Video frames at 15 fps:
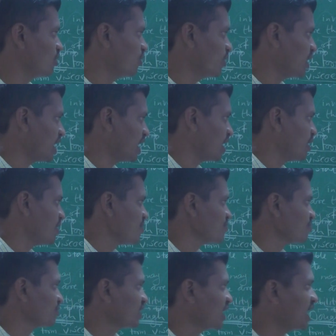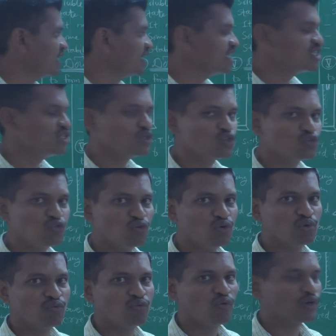Okay, and it is
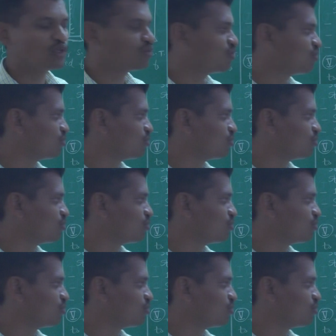useful for the